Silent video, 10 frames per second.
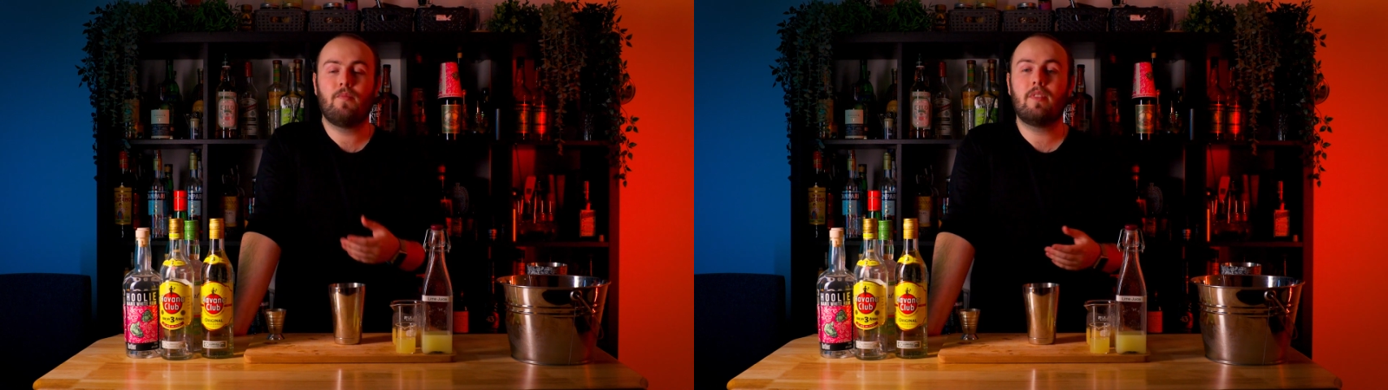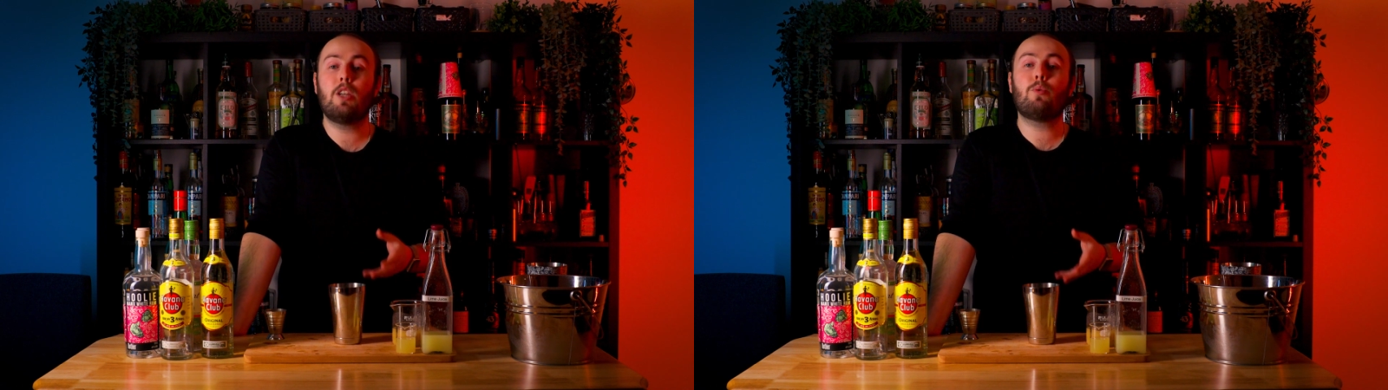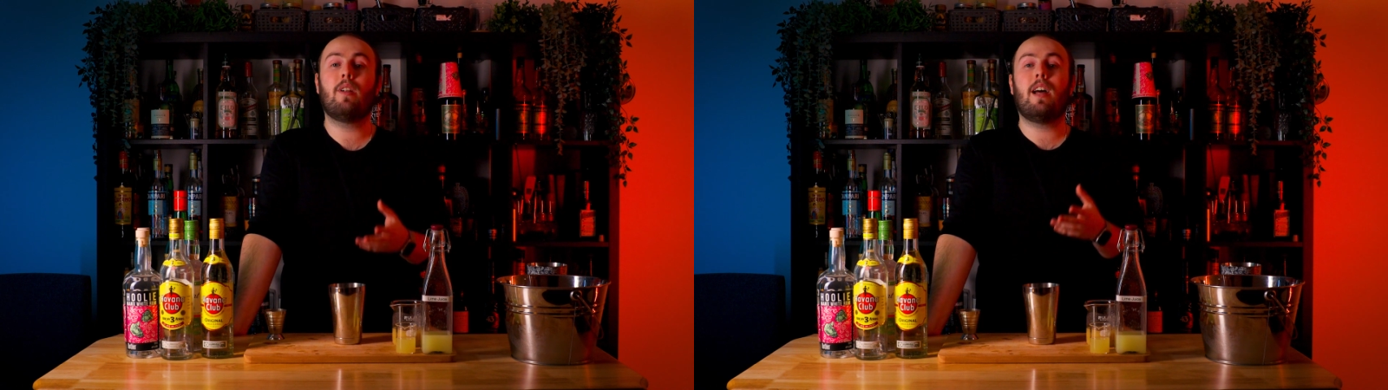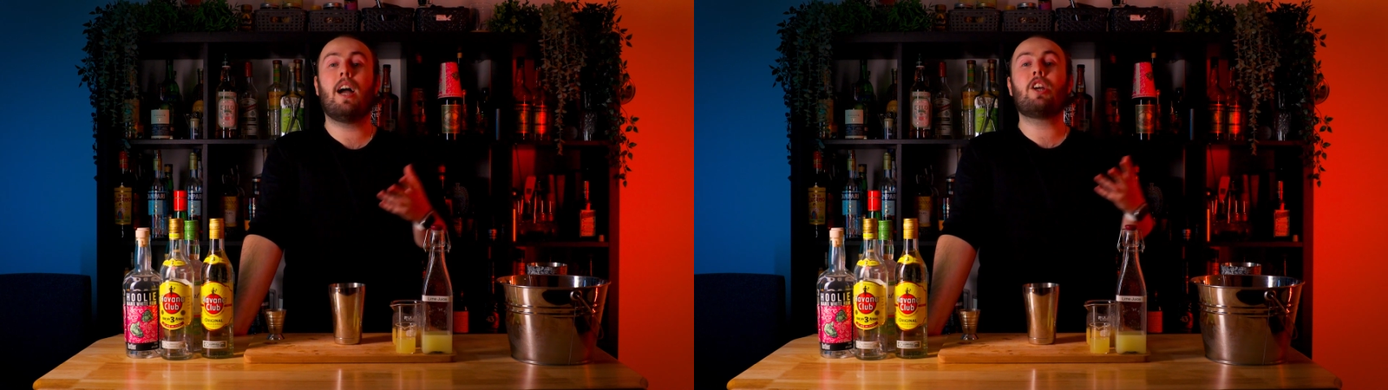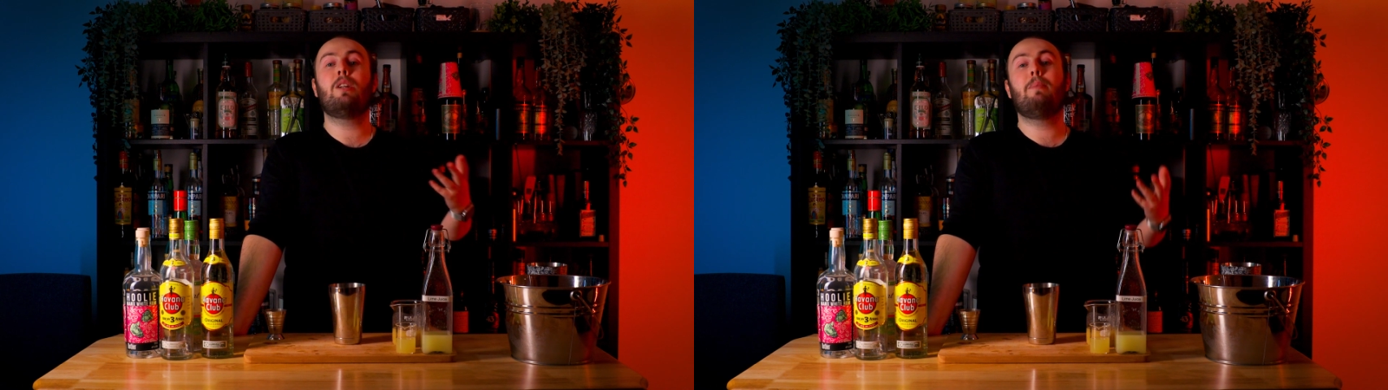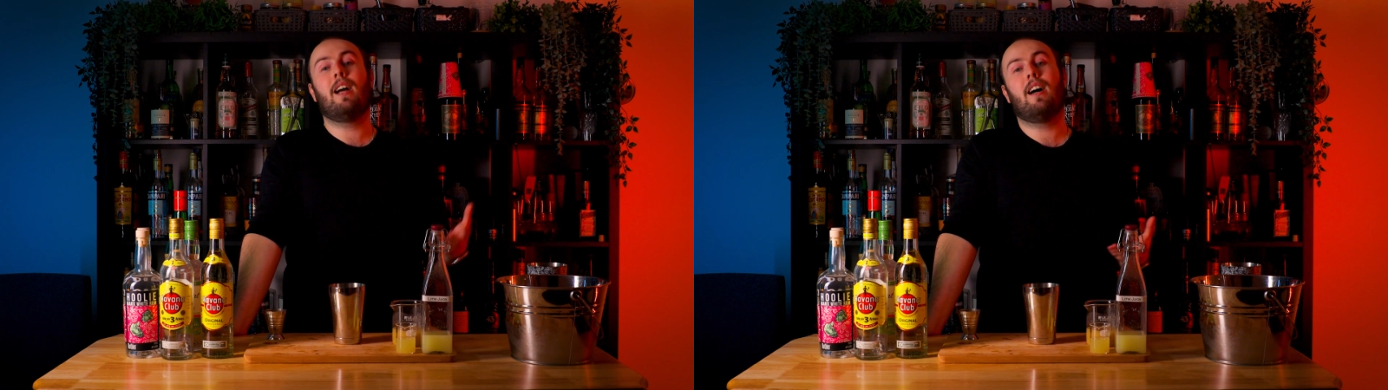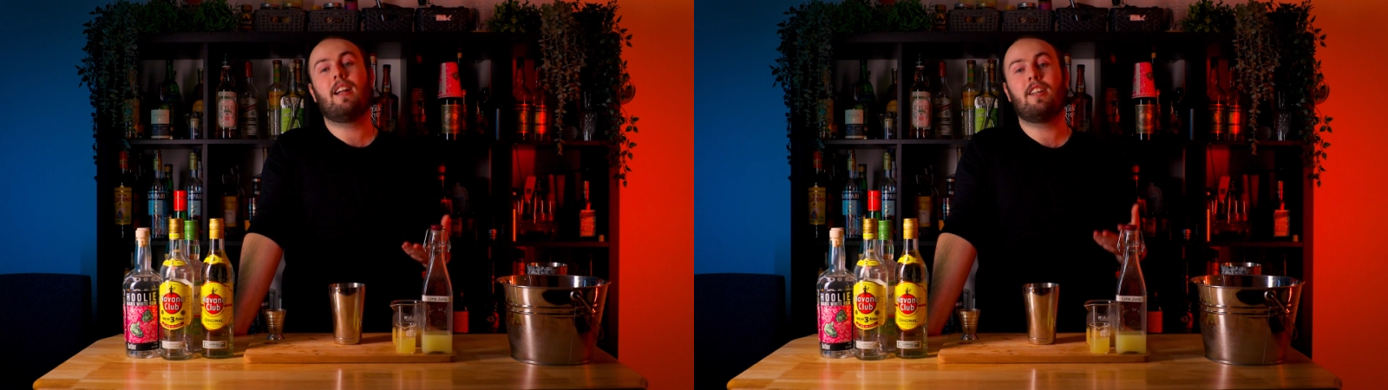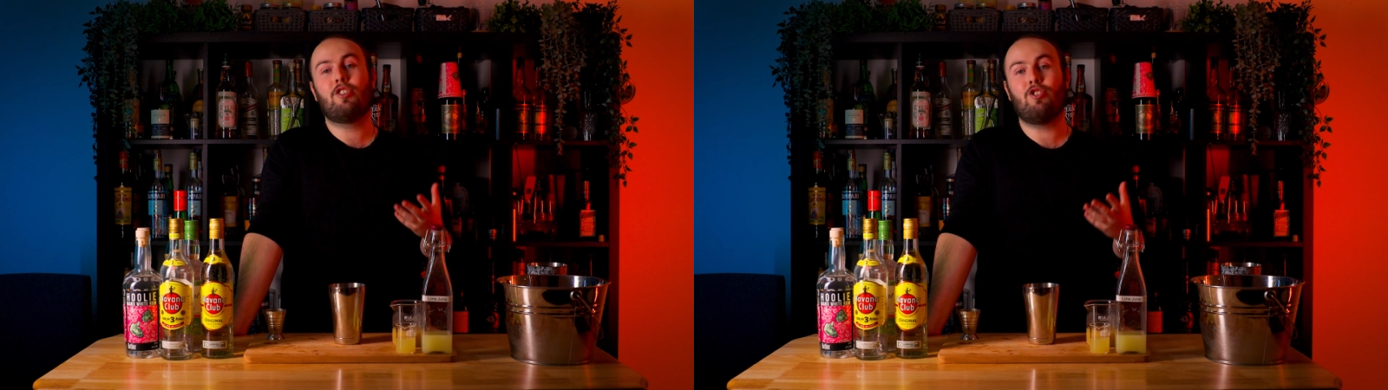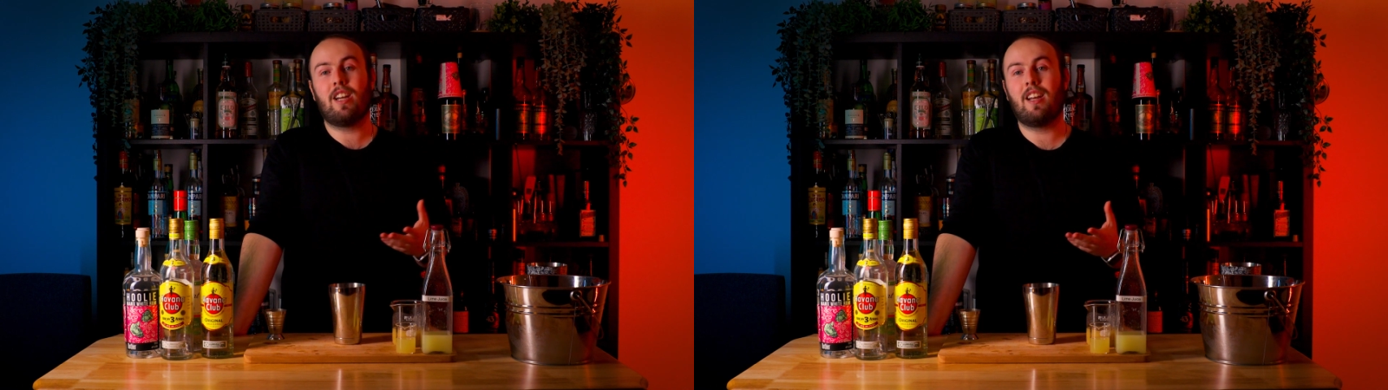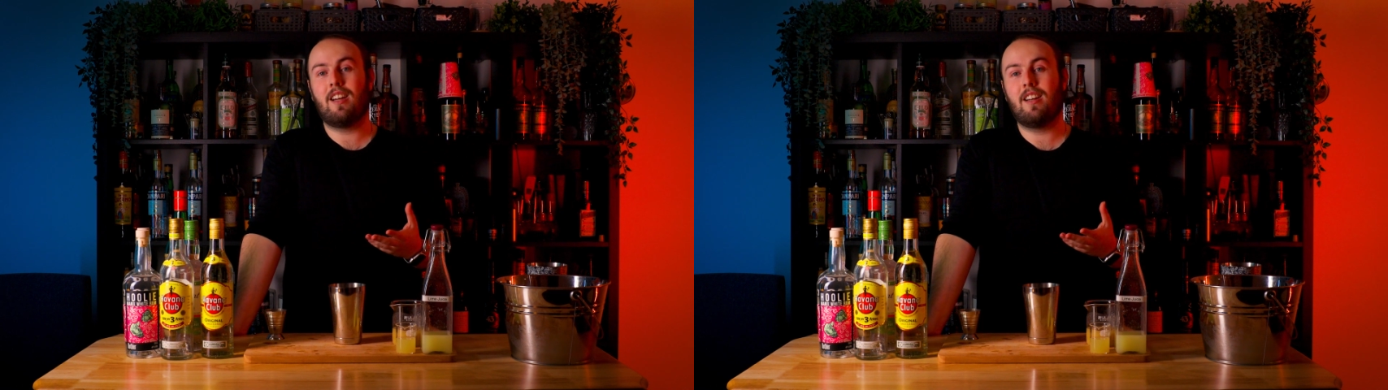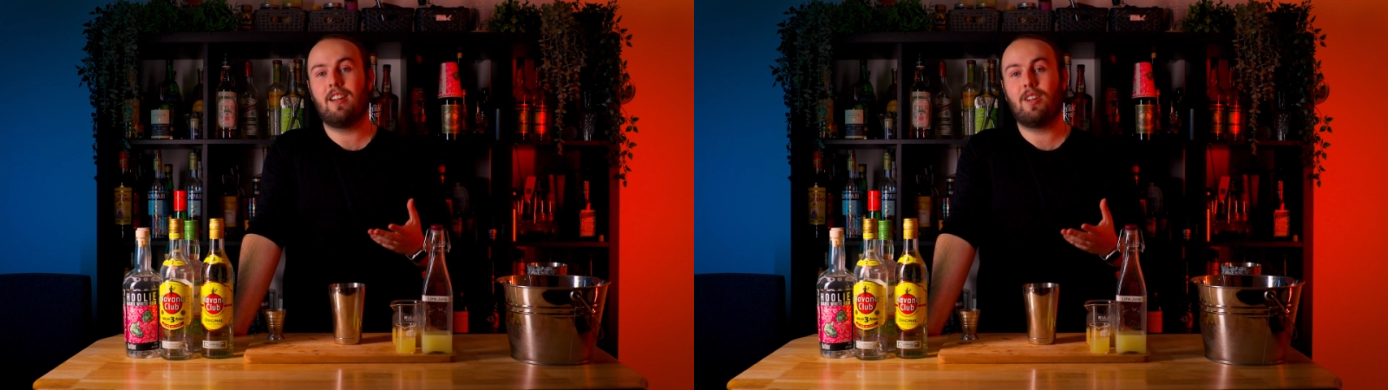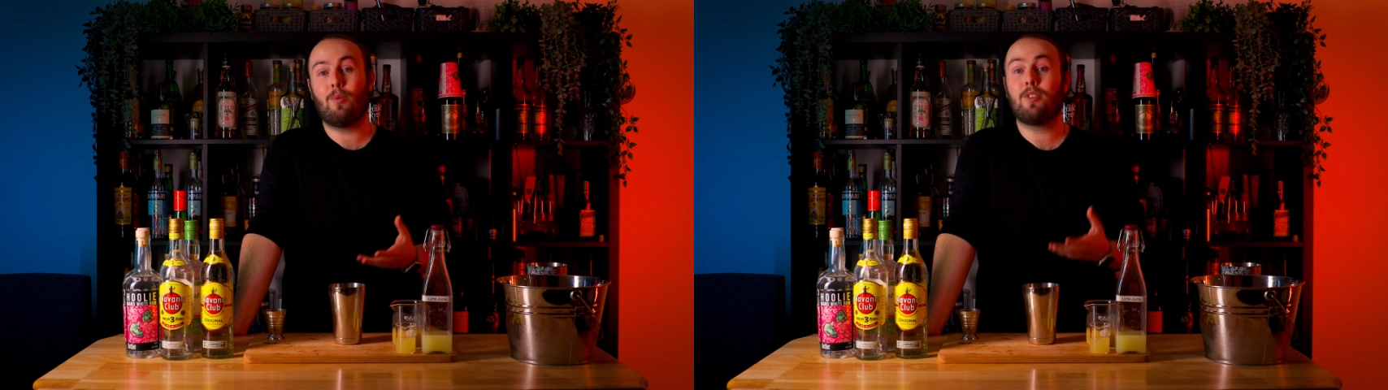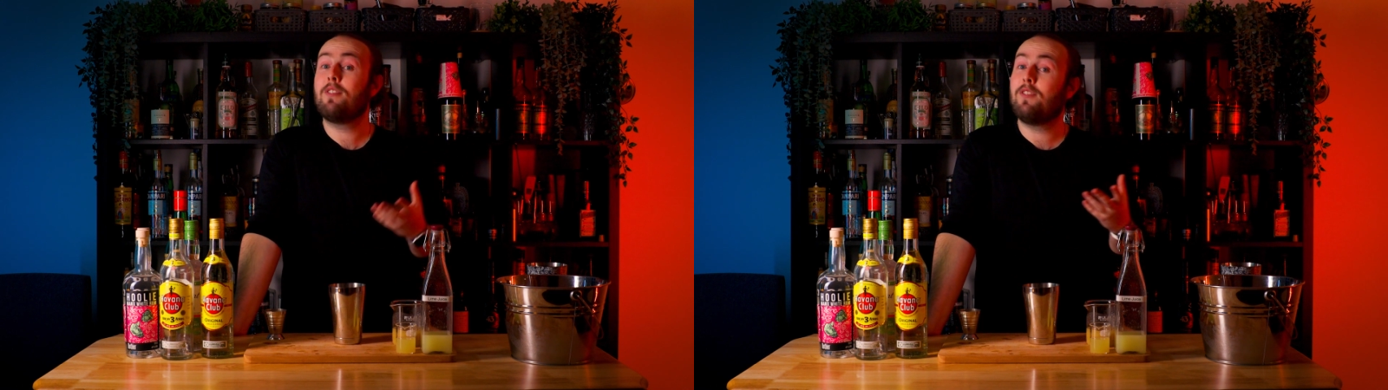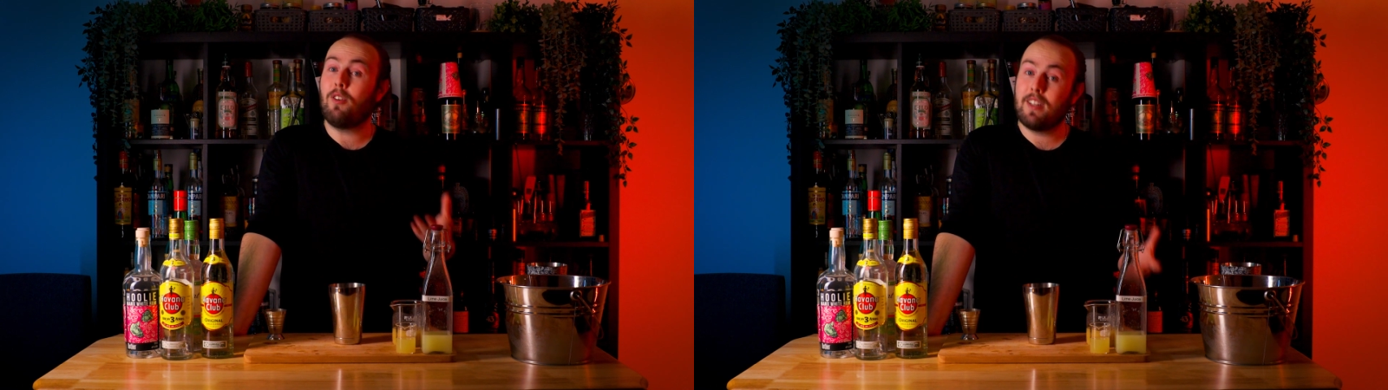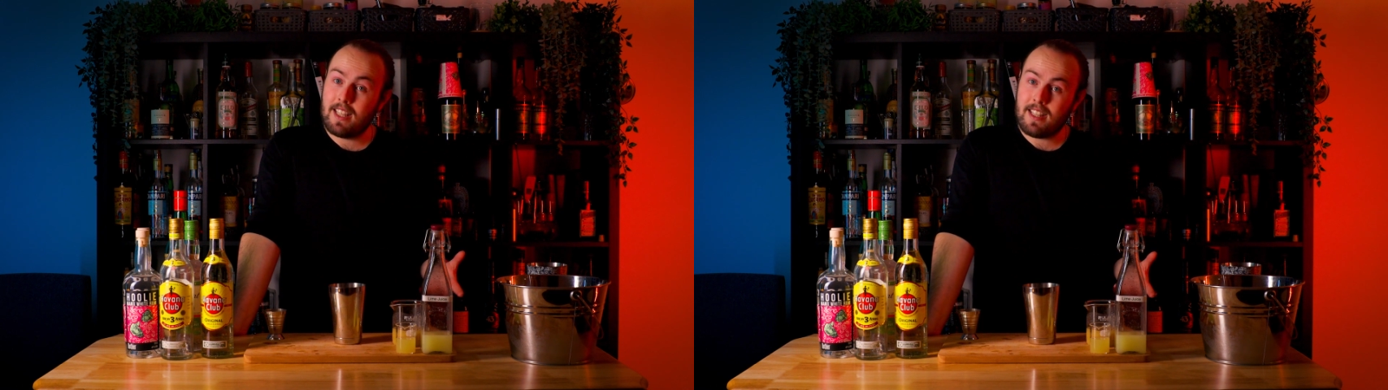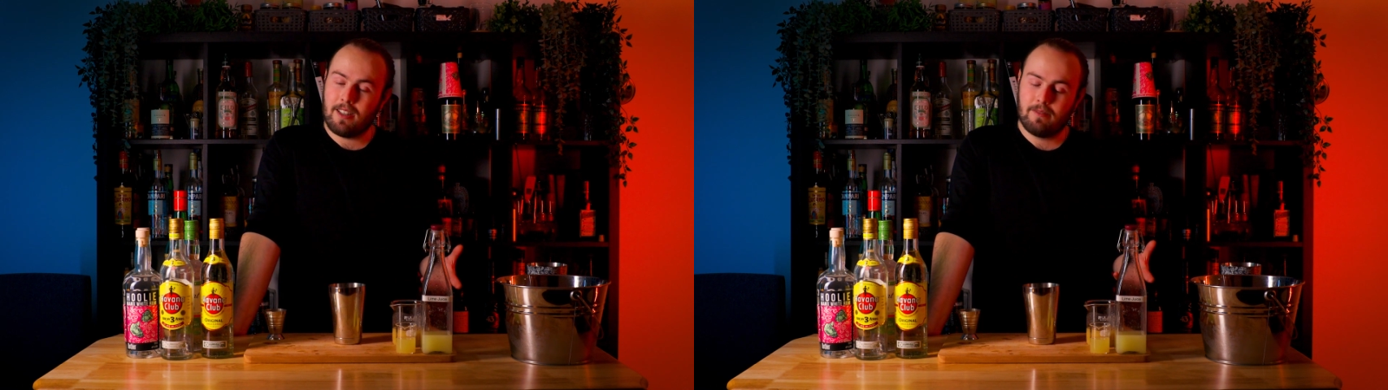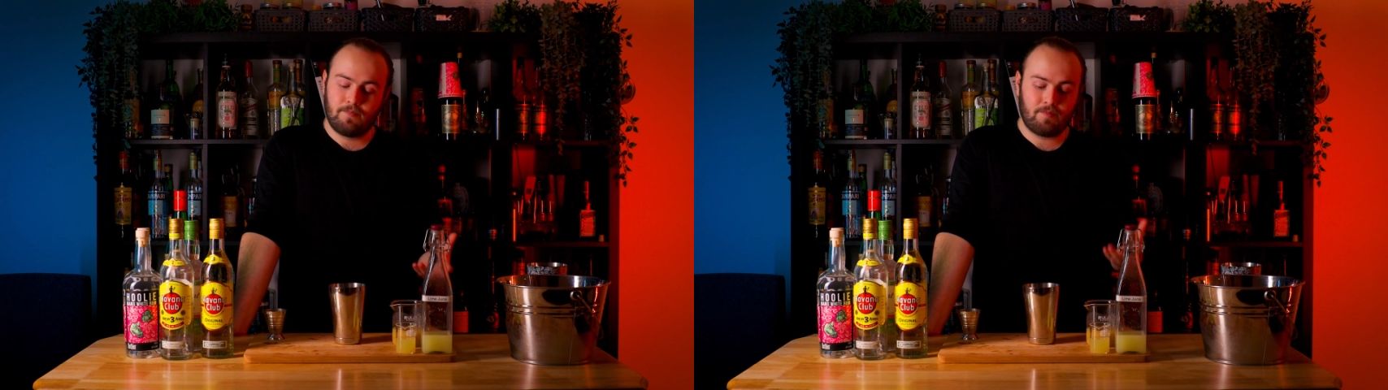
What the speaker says: This one actually began as a drink known as the Floridita,